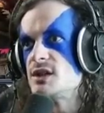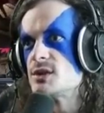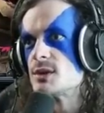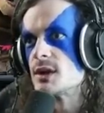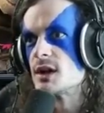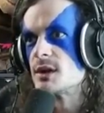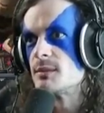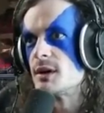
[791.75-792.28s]
We
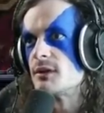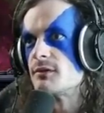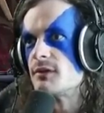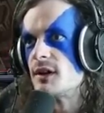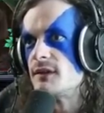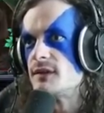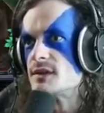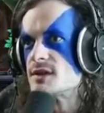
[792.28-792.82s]
got about
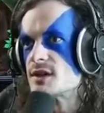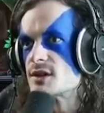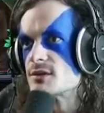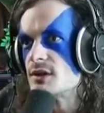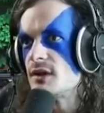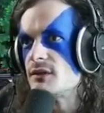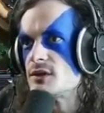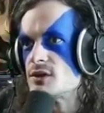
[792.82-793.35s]
five to six
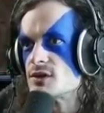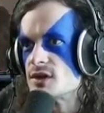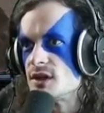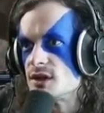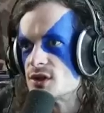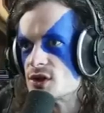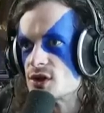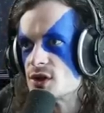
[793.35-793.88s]
Ravagers
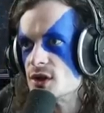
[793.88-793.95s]
each.